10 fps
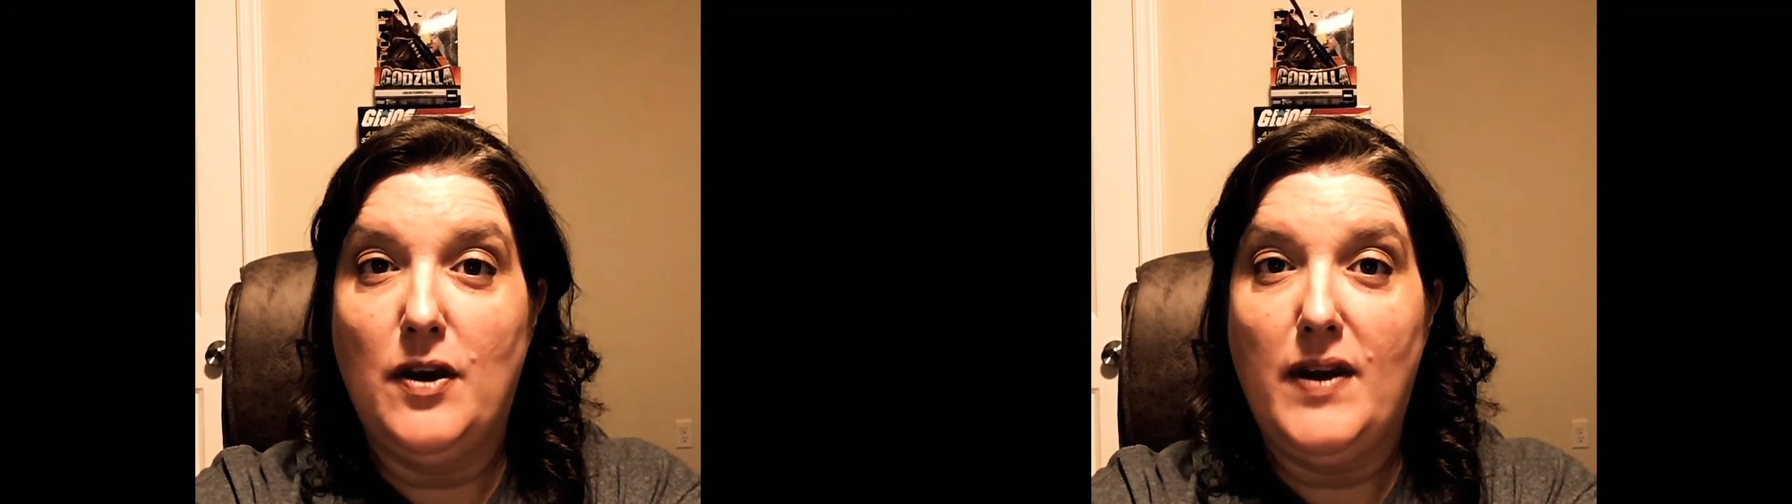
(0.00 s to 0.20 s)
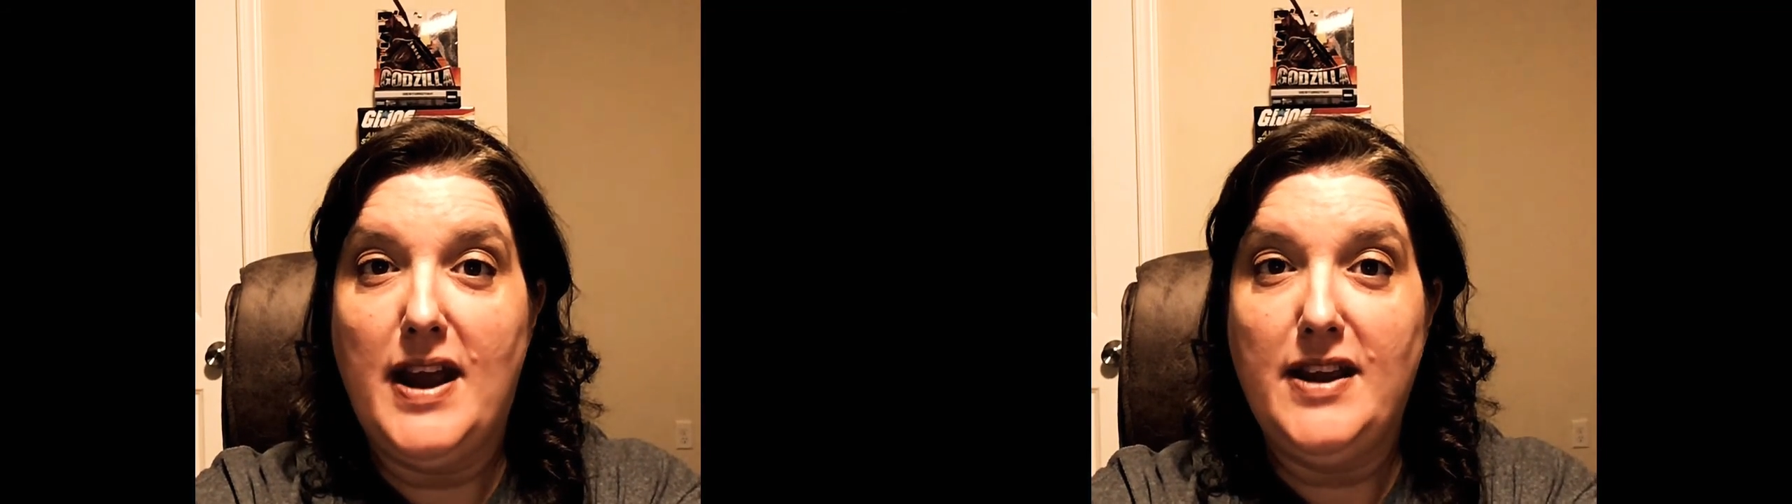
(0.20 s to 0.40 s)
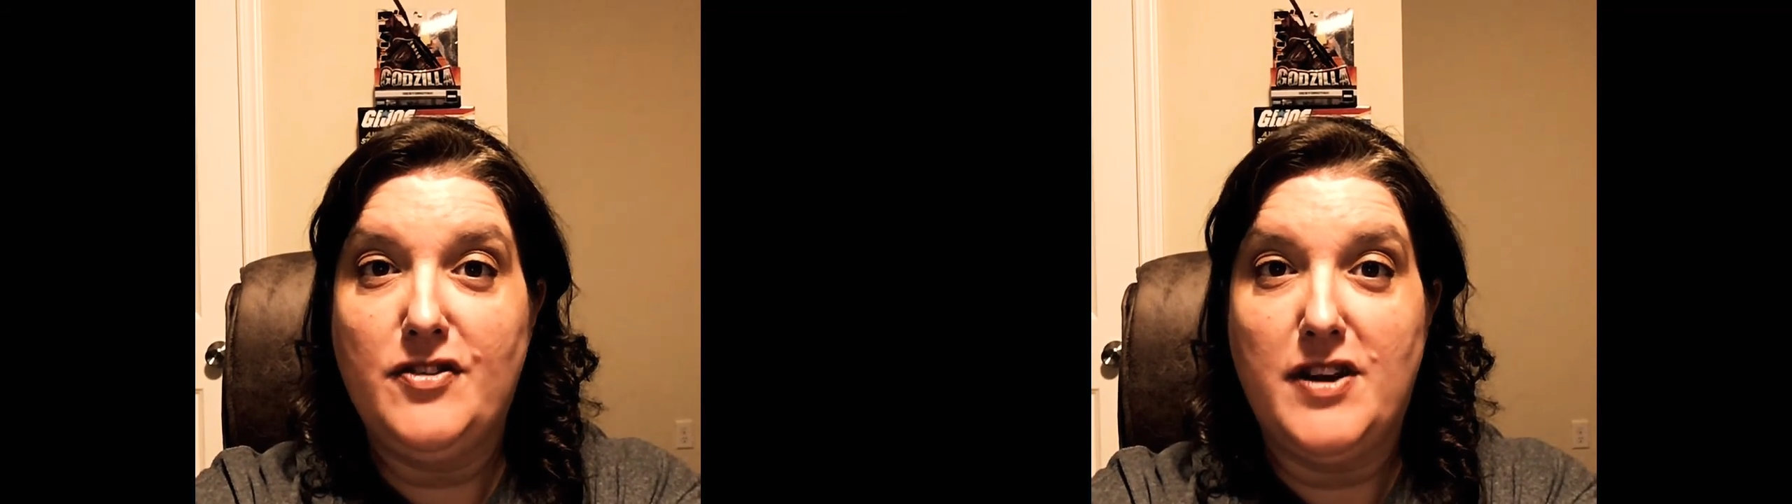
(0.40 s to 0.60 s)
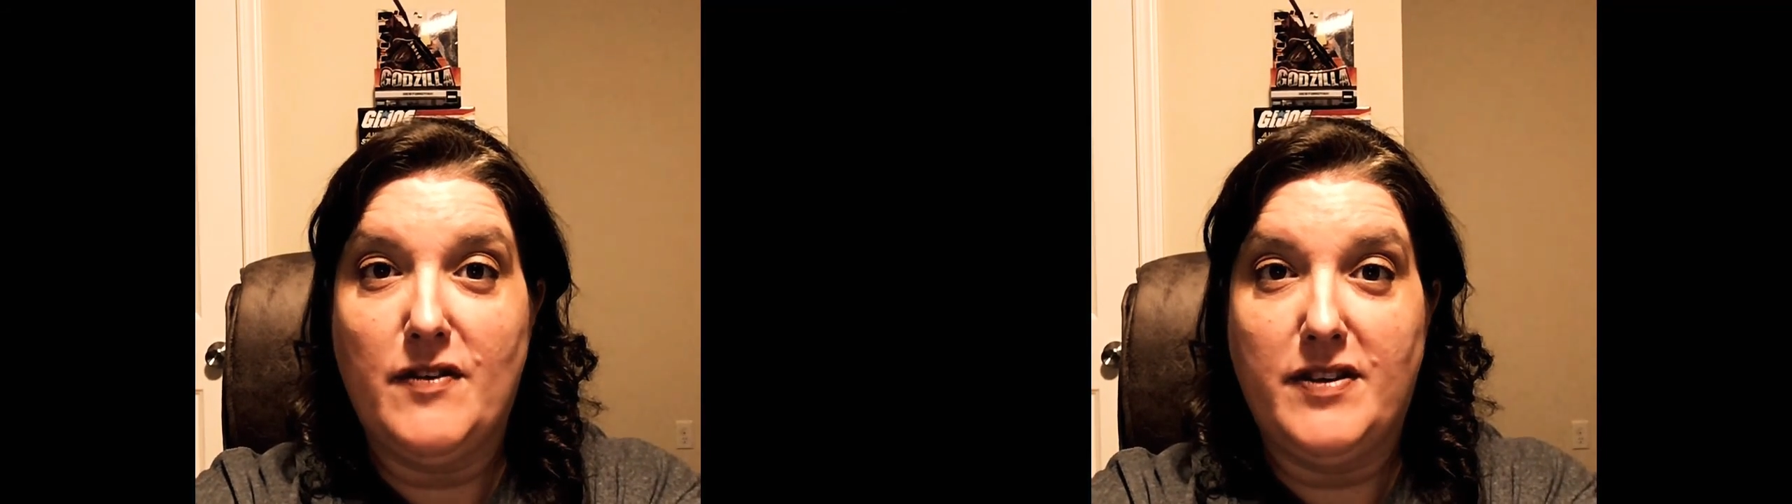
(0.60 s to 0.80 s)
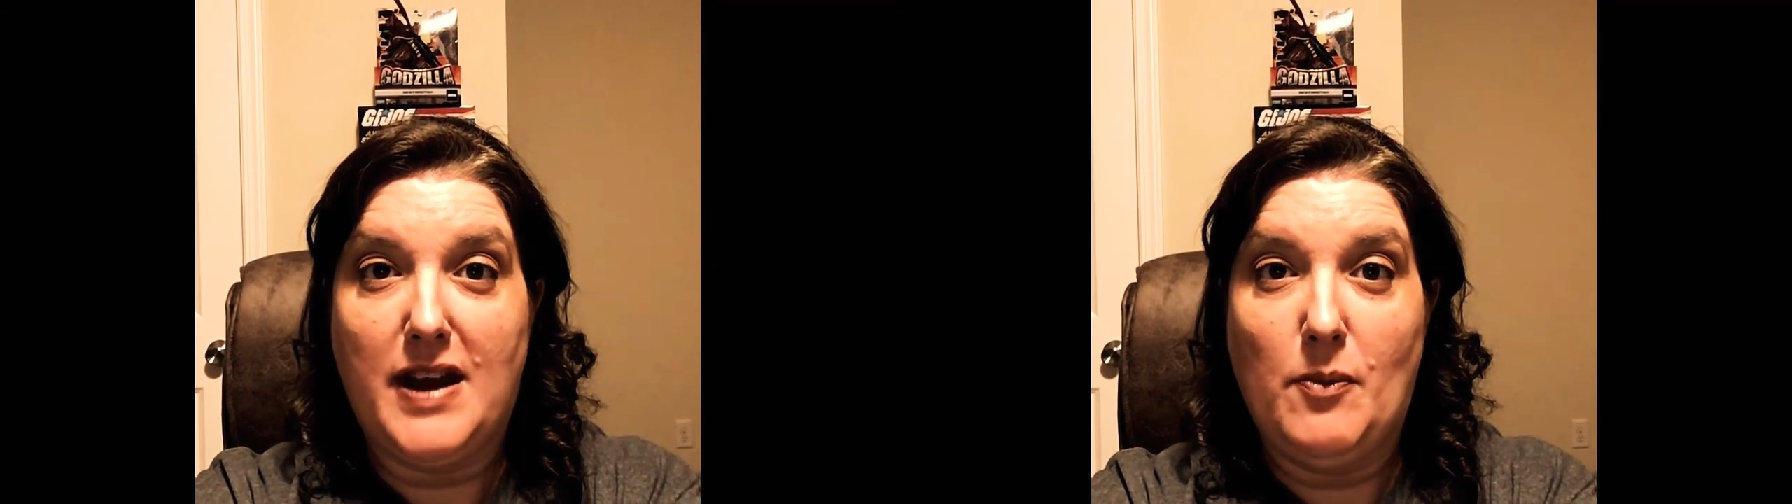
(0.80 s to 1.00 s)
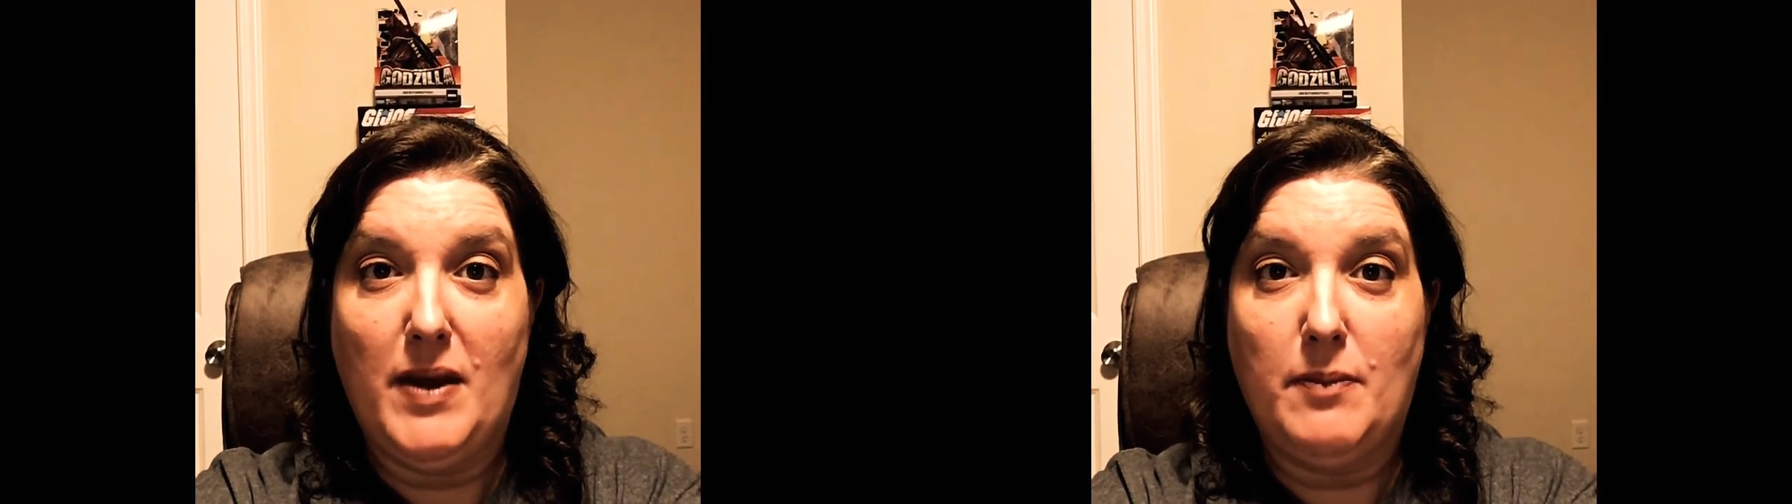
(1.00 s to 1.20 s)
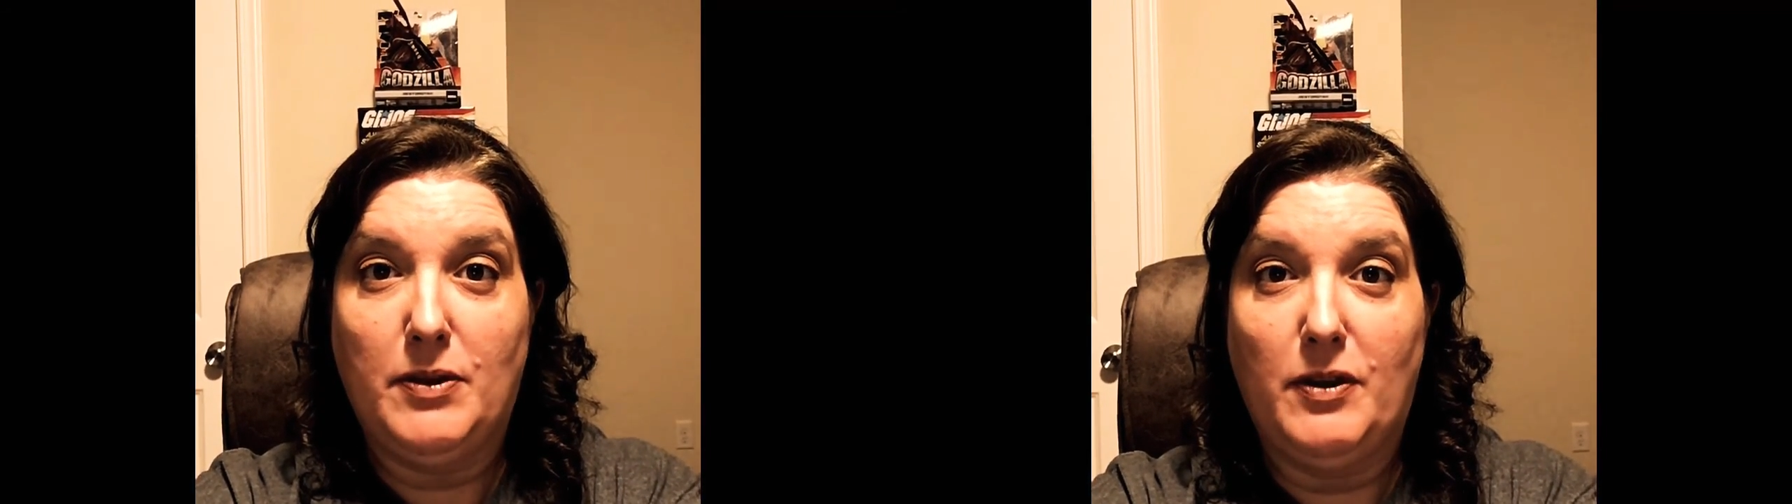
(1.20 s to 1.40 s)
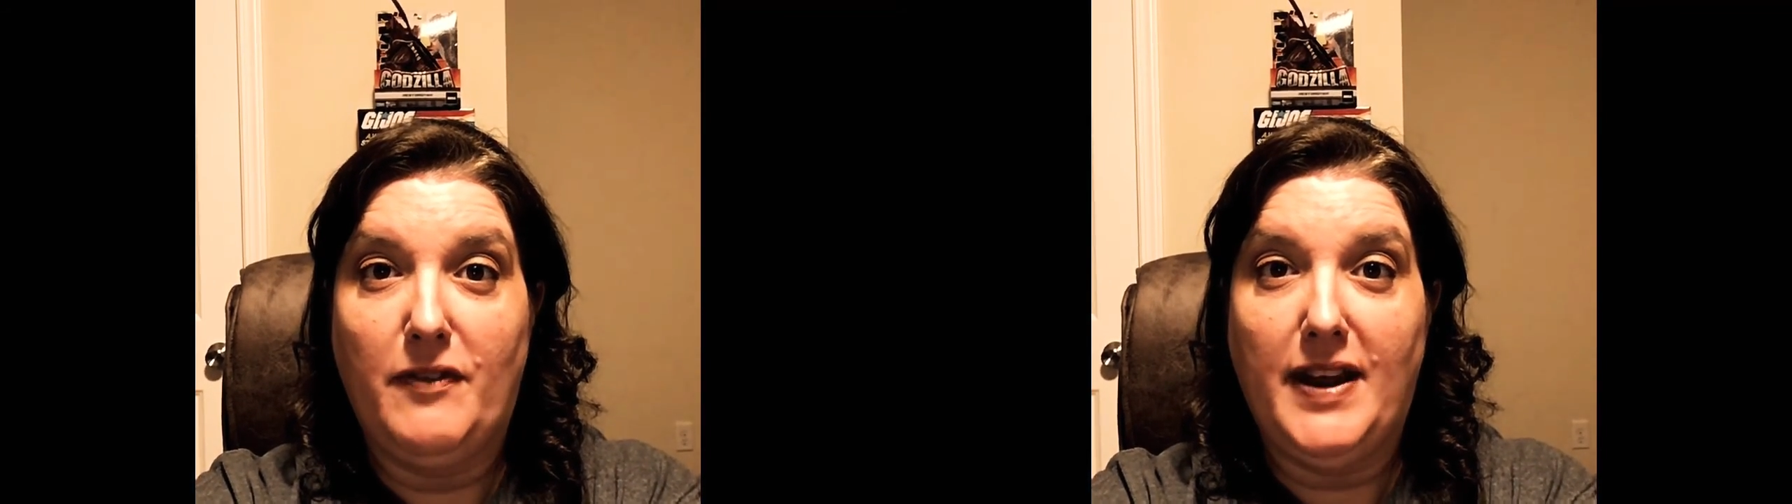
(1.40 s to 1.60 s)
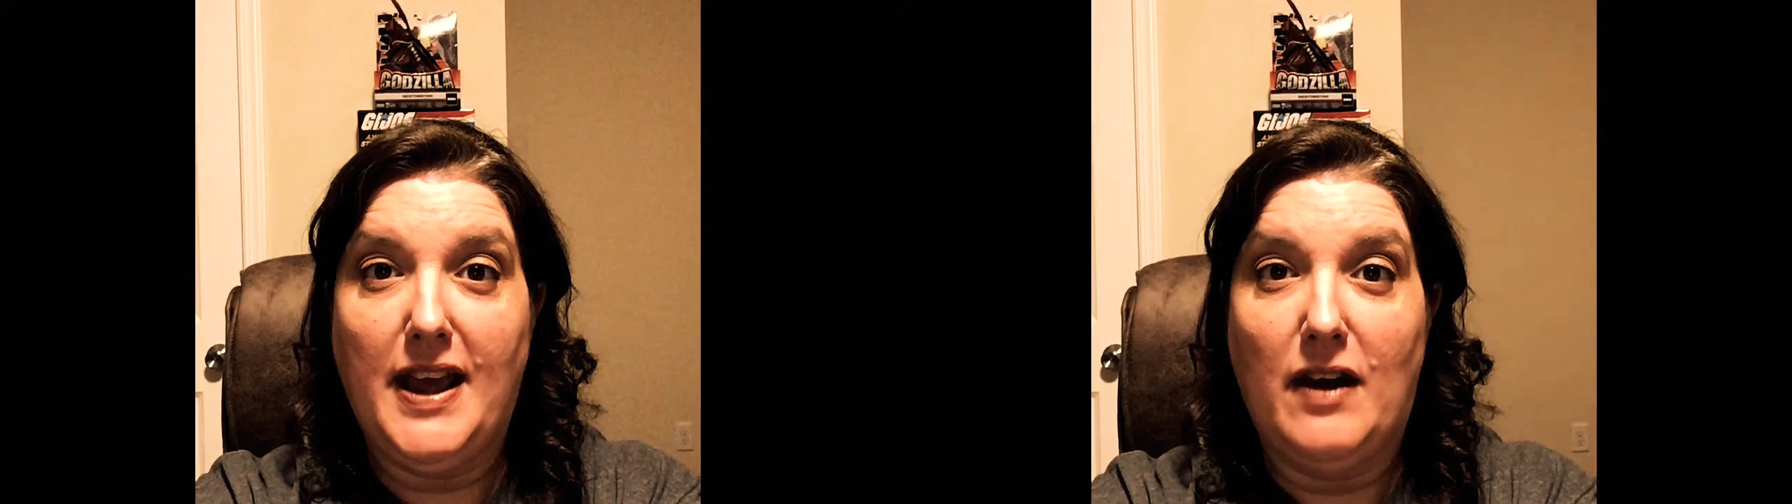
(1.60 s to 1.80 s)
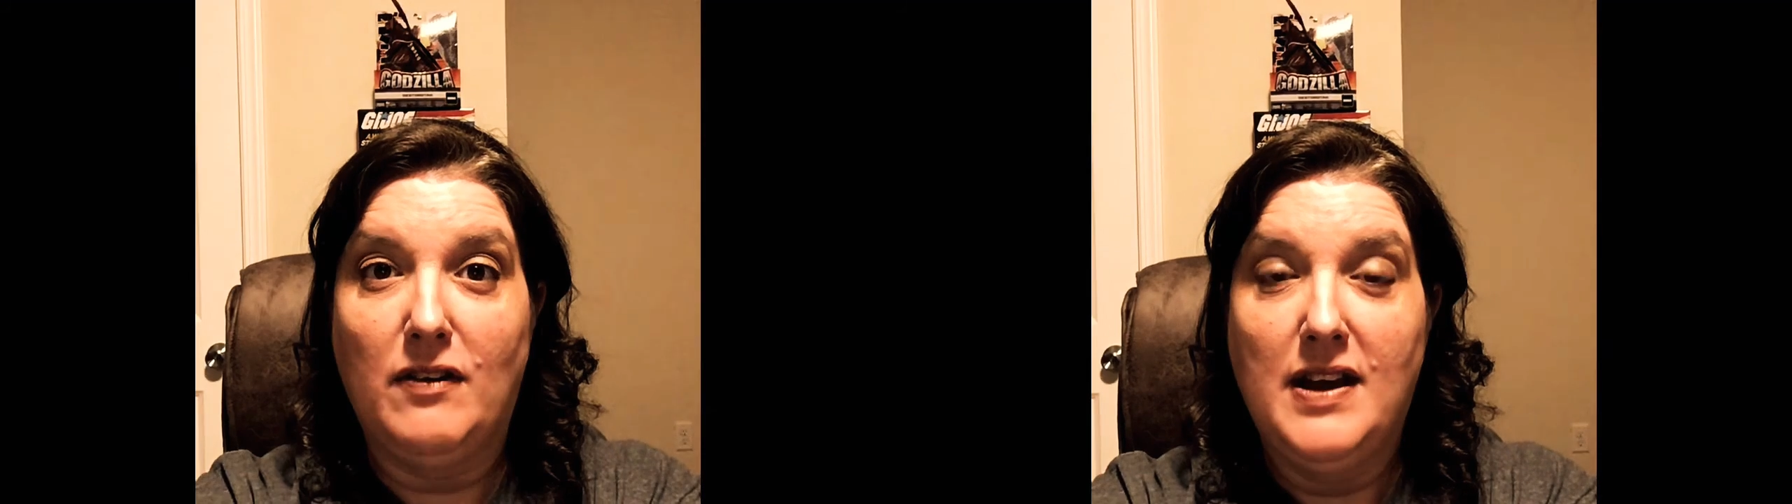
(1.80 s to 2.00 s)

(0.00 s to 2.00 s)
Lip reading: each and every time we upload a video.